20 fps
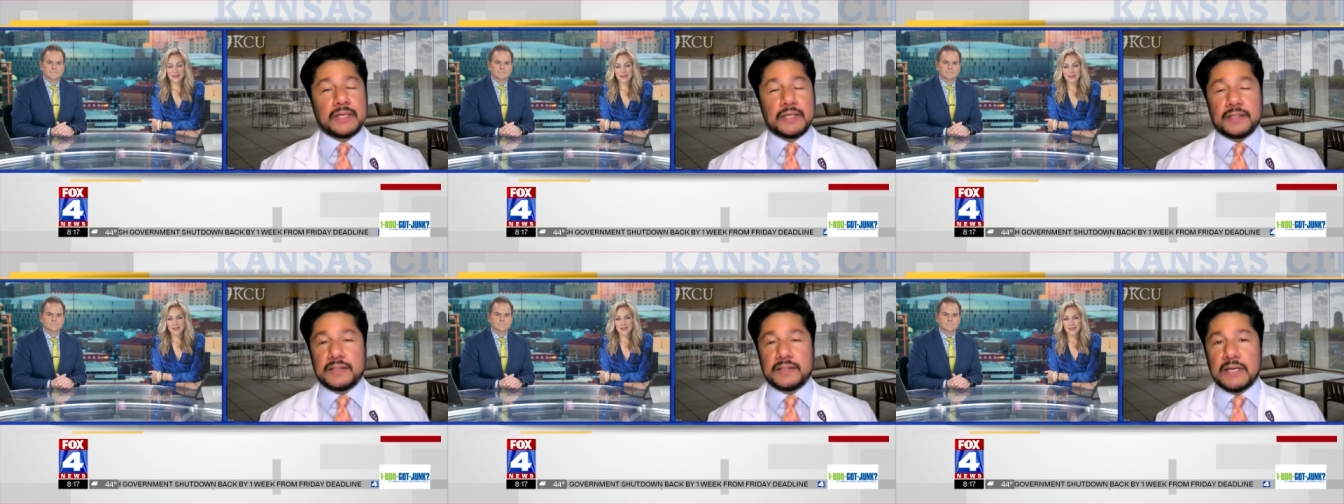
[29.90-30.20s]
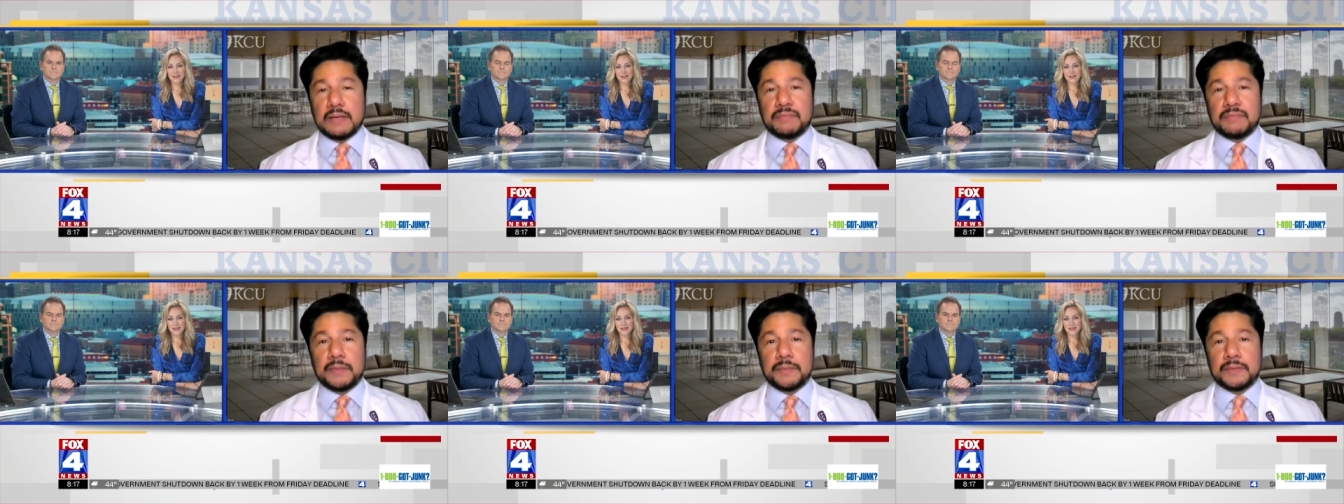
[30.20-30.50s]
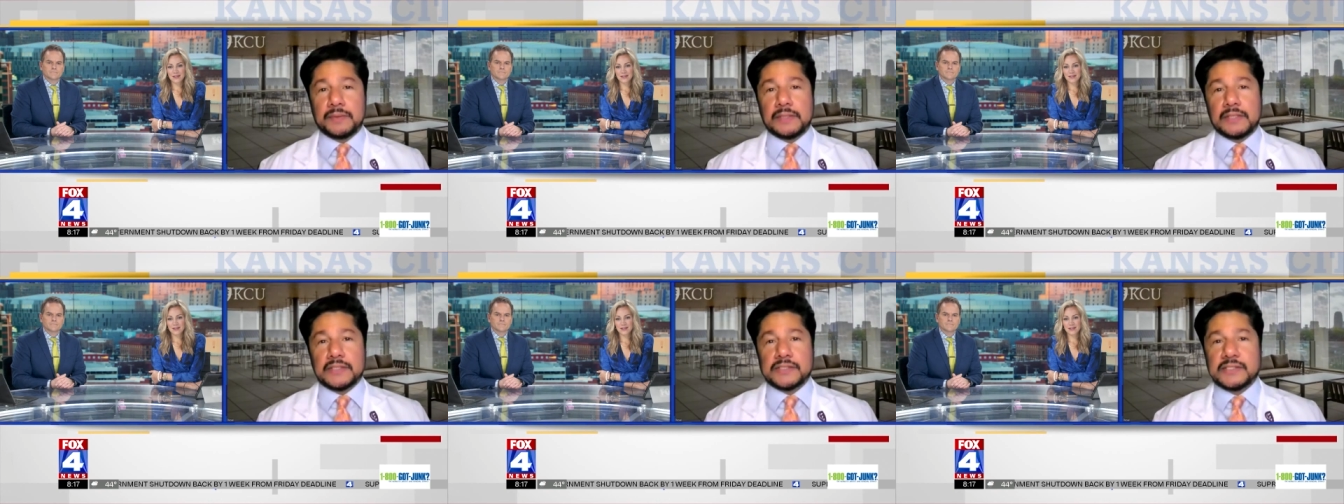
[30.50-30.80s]
Yeah,
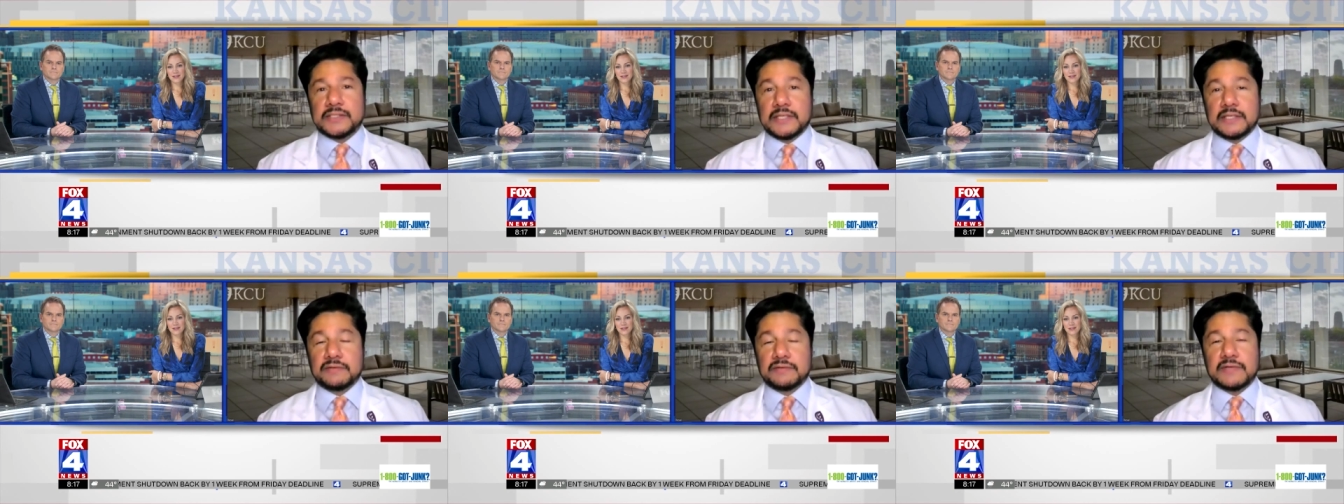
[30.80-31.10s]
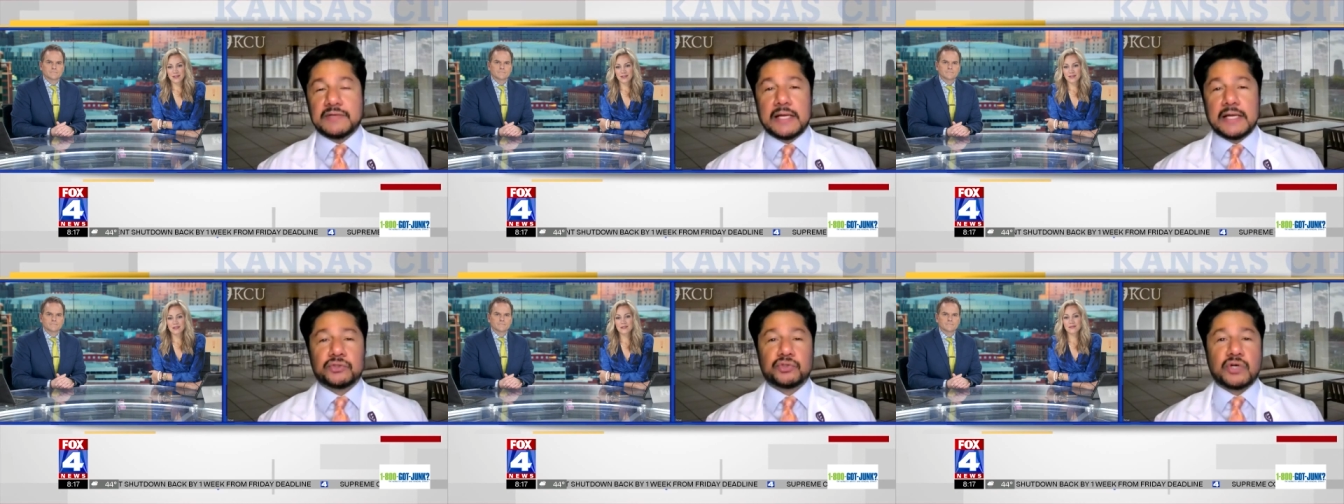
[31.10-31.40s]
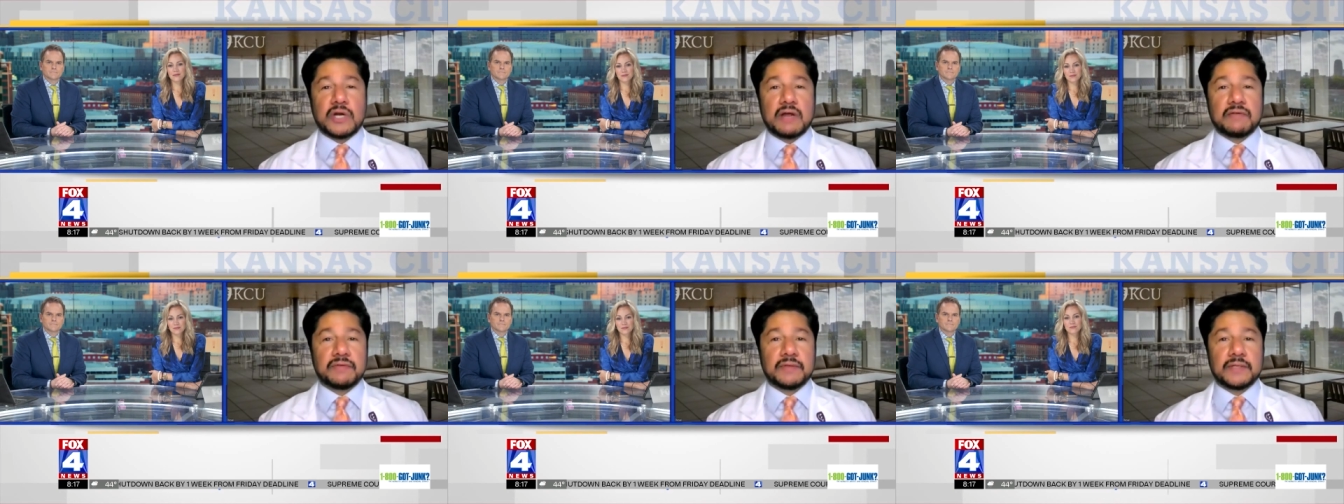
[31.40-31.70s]
people are sick of not
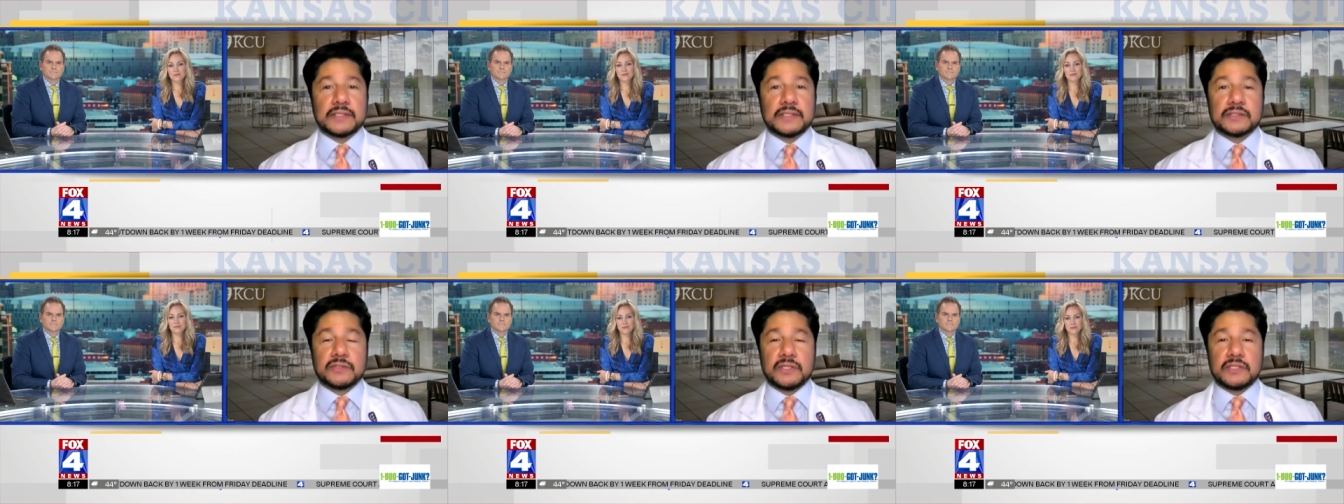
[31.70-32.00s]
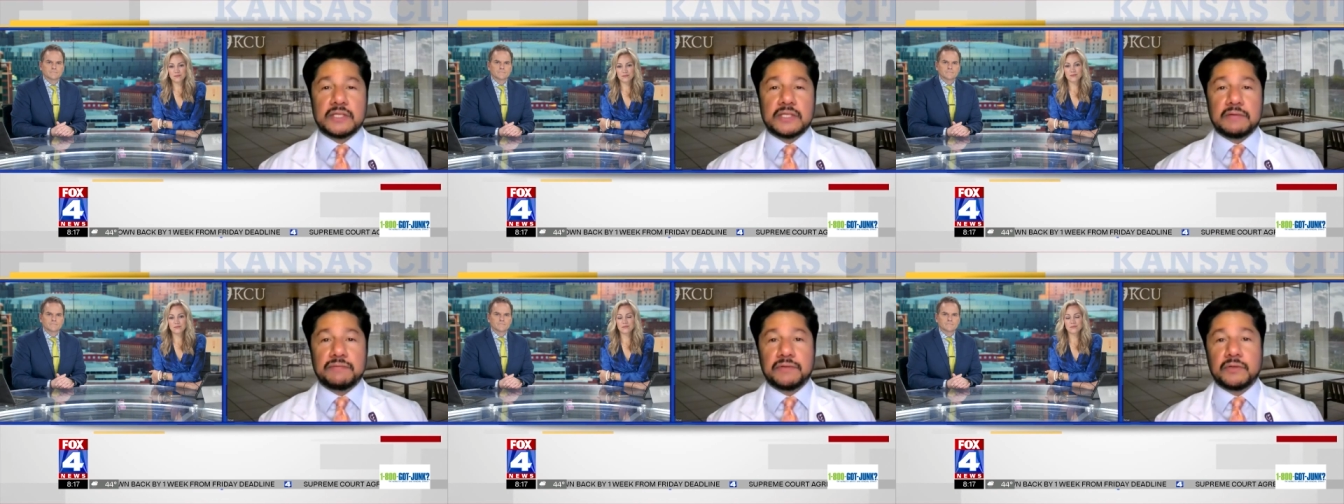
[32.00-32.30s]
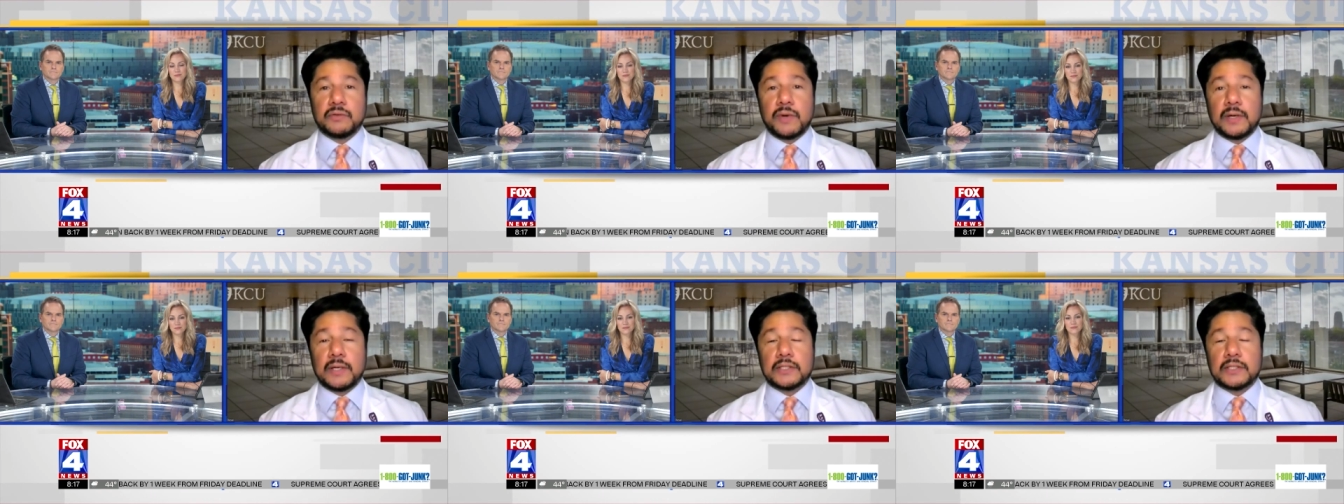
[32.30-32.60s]
traveling, so they definitely
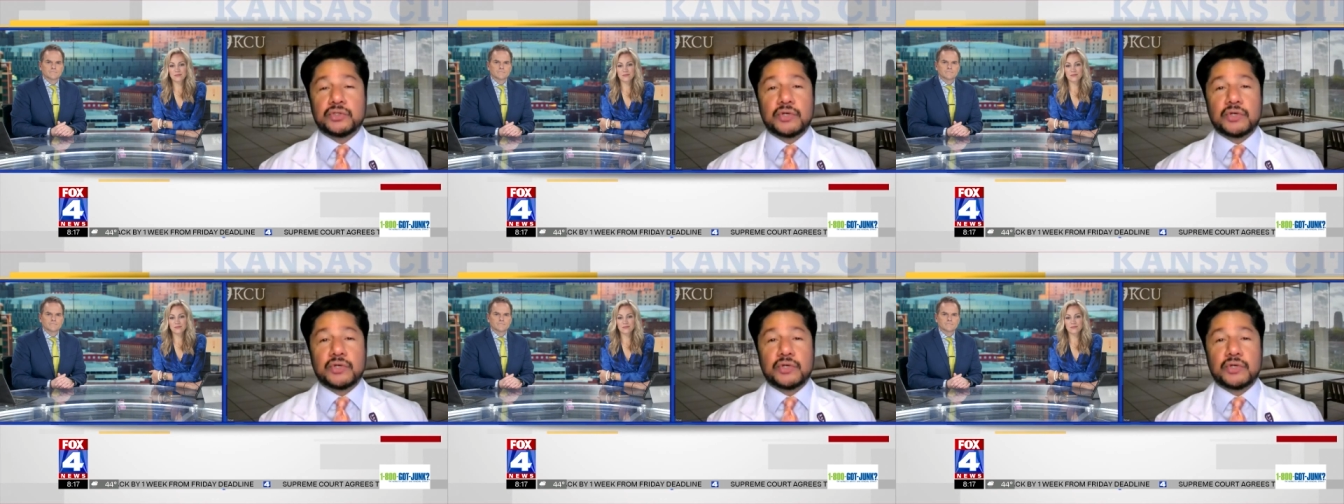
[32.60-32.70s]
want to